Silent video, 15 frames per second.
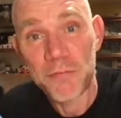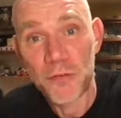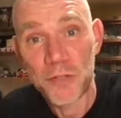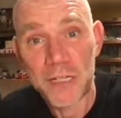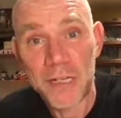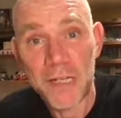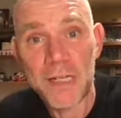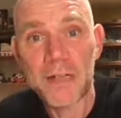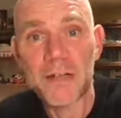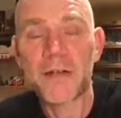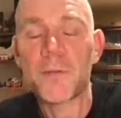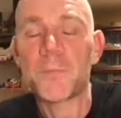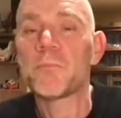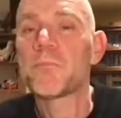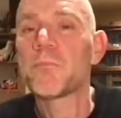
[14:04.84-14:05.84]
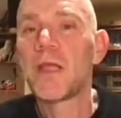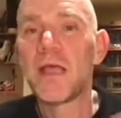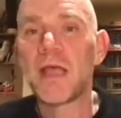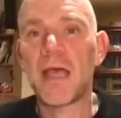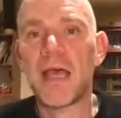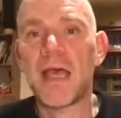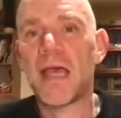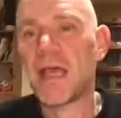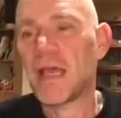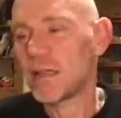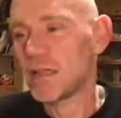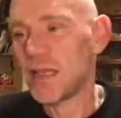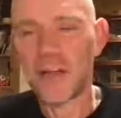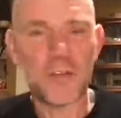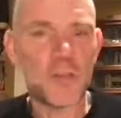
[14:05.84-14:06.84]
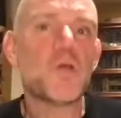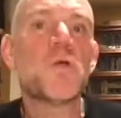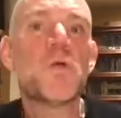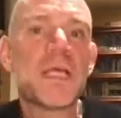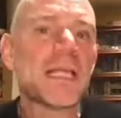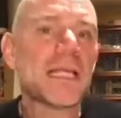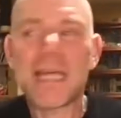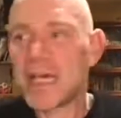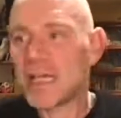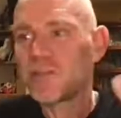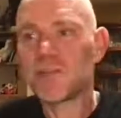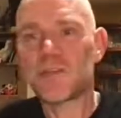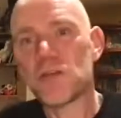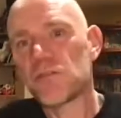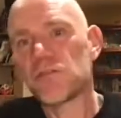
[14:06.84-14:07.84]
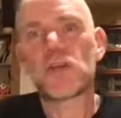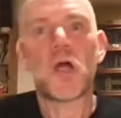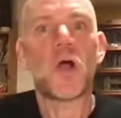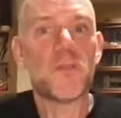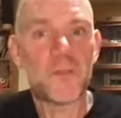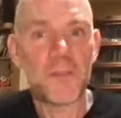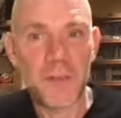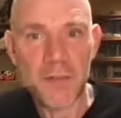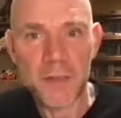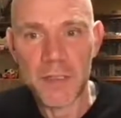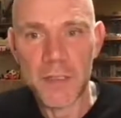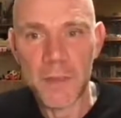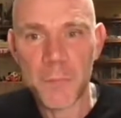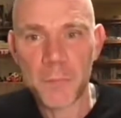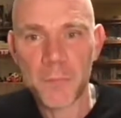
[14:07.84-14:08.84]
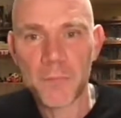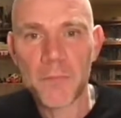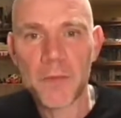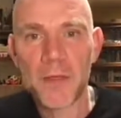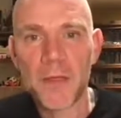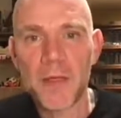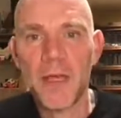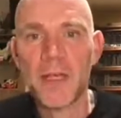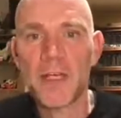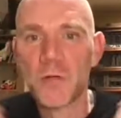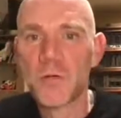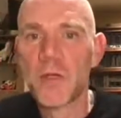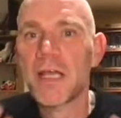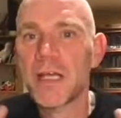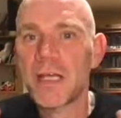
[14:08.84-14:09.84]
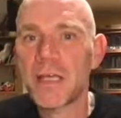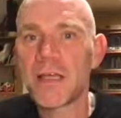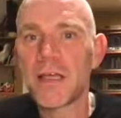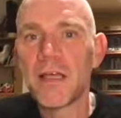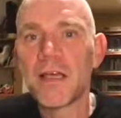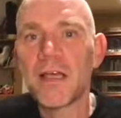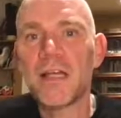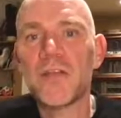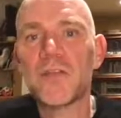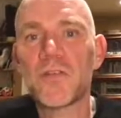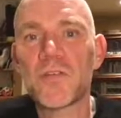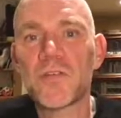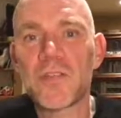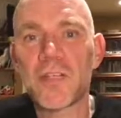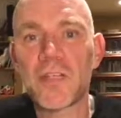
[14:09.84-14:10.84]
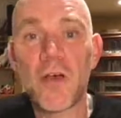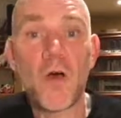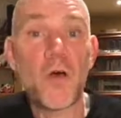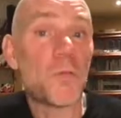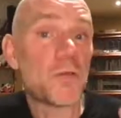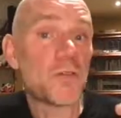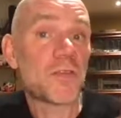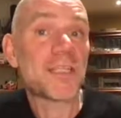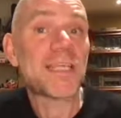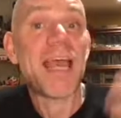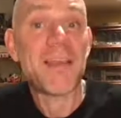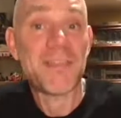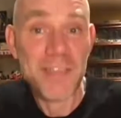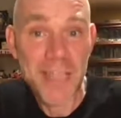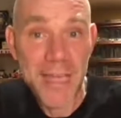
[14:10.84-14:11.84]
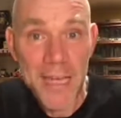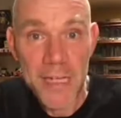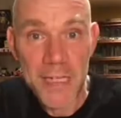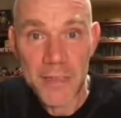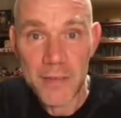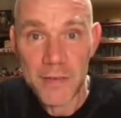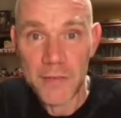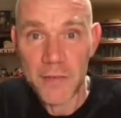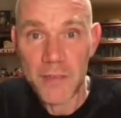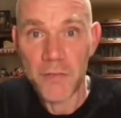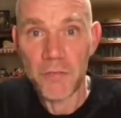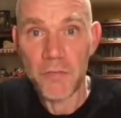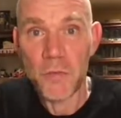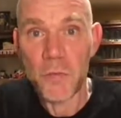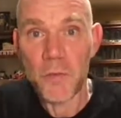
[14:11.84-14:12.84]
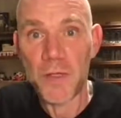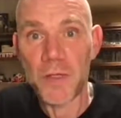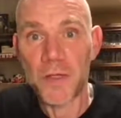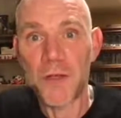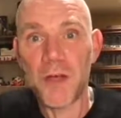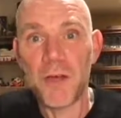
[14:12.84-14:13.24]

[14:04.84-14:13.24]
it later, and doing that sort of constantly, creating an interesting, almost cascade, if you will, of